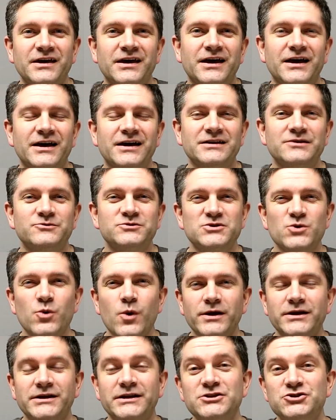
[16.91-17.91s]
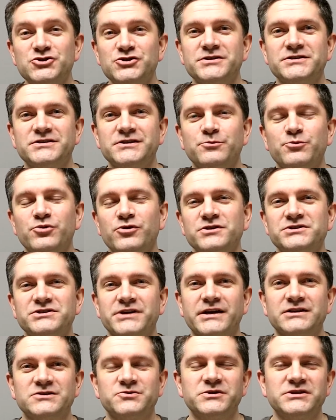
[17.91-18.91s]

and it was quite an interesting project.